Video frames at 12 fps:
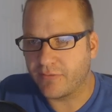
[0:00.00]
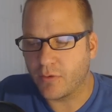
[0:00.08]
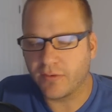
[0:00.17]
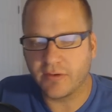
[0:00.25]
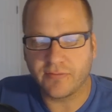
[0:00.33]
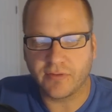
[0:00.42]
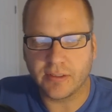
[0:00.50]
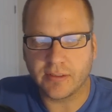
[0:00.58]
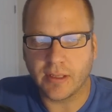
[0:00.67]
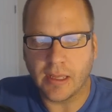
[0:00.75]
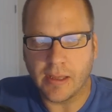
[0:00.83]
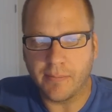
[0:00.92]
a few other
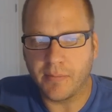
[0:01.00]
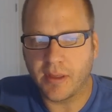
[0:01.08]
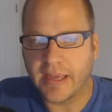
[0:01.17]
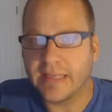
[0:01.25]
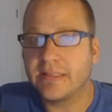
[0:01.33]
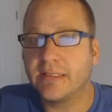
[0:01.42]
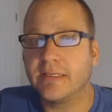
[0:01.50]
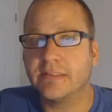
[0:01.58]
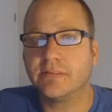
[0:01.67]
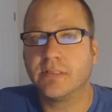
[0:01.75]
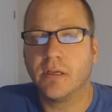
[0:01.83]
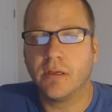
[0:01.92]
different
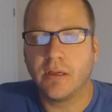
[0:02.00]
atheists,